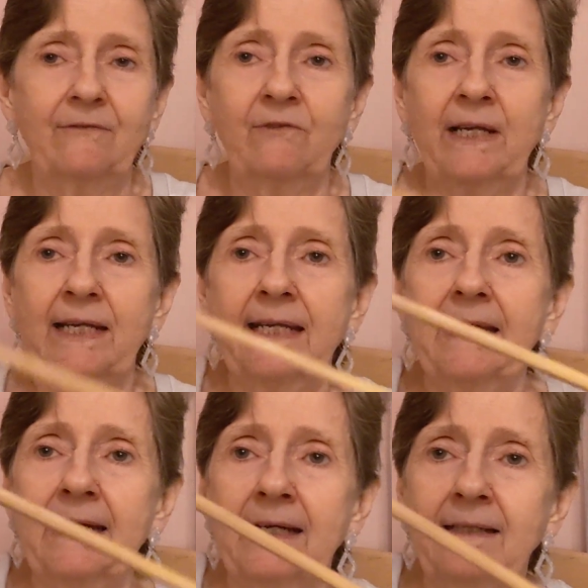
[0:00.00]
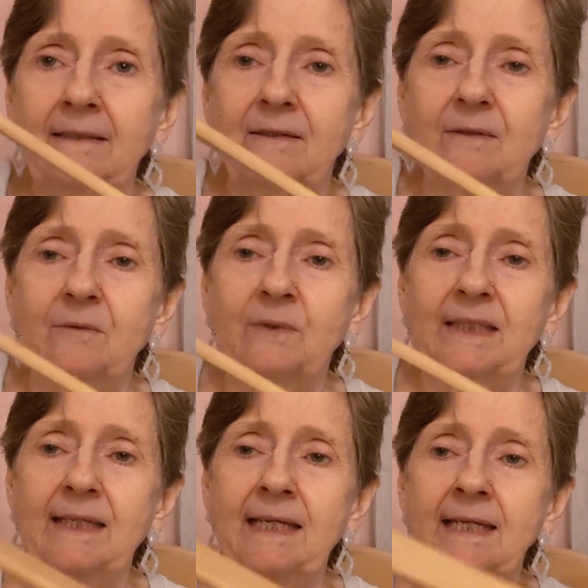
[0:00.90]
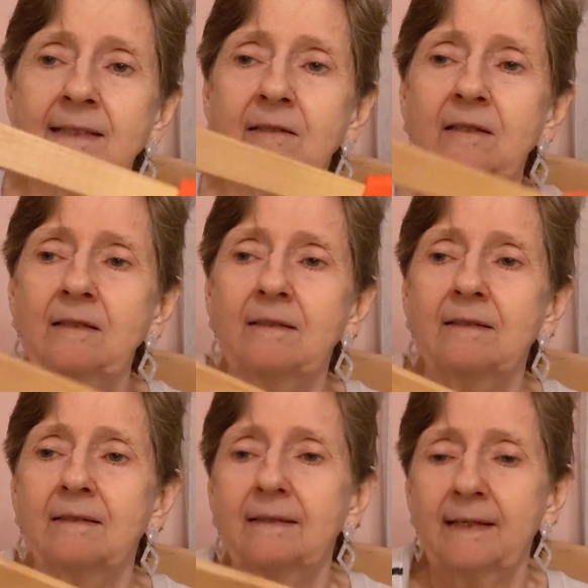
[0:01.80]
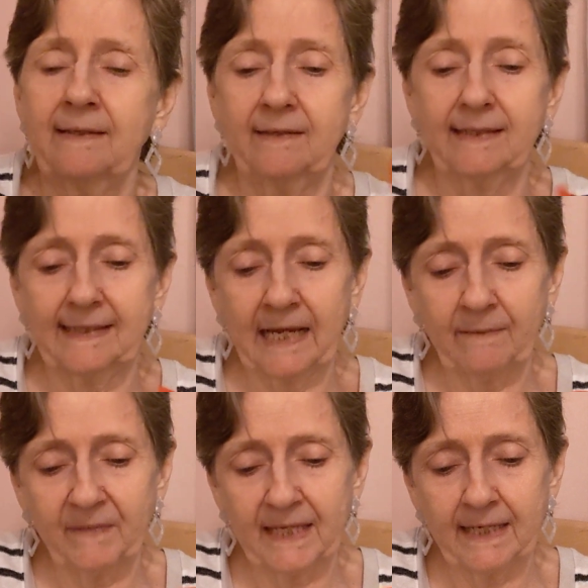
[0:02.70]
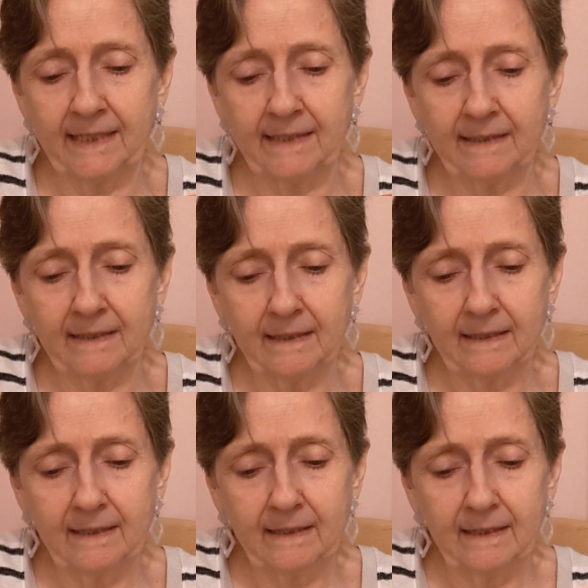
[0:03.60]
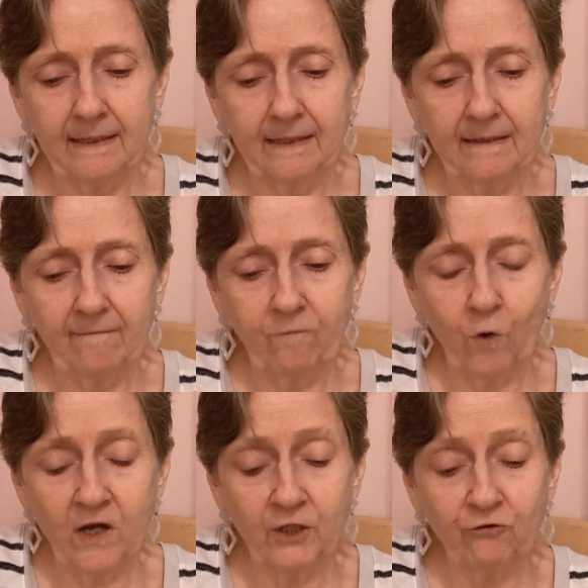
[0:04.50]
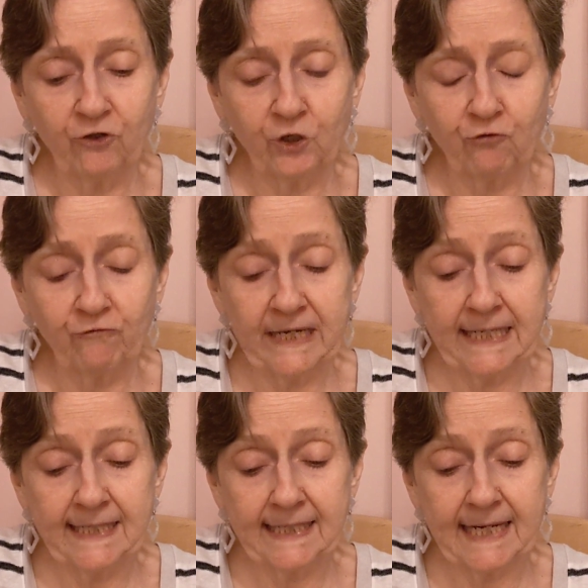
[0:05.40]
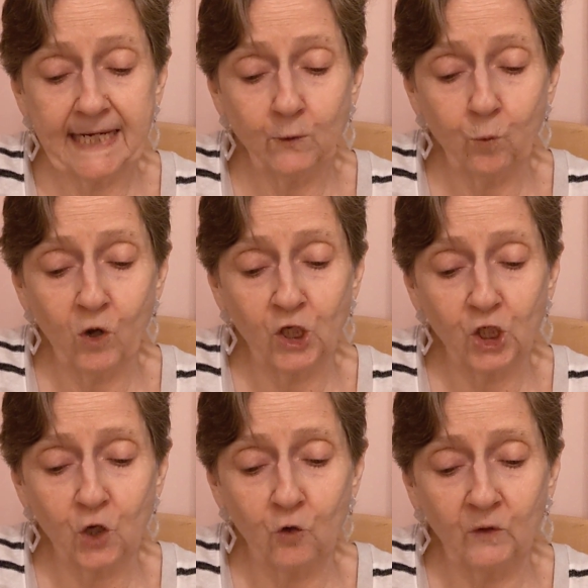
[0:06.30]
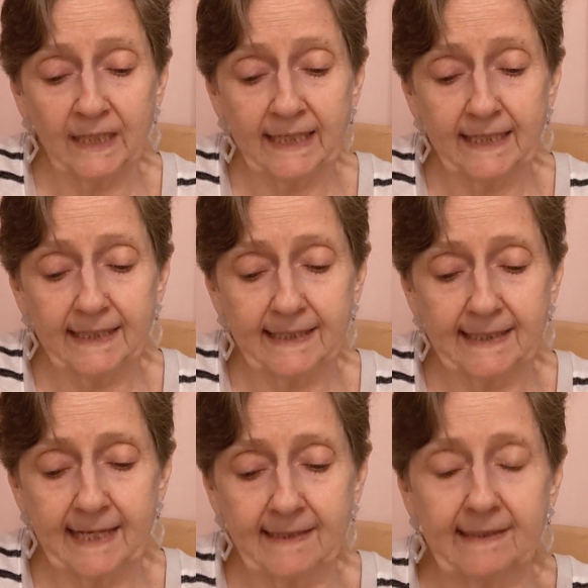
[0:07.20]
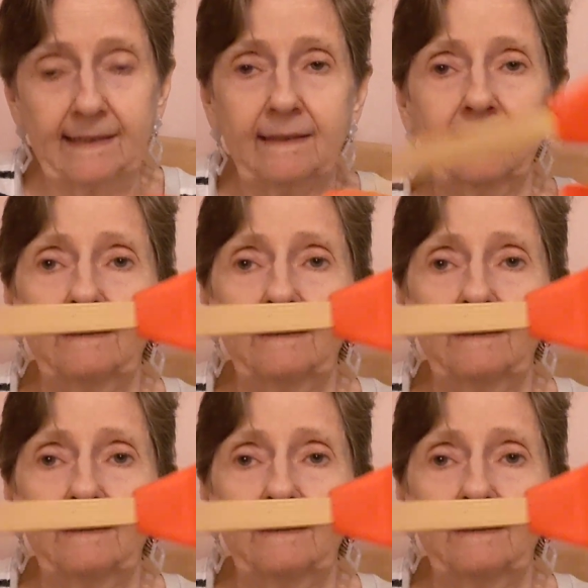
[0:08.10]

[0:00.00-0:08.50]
right here with the handle. And the same thing. 400 degrees, hand wash only, it says.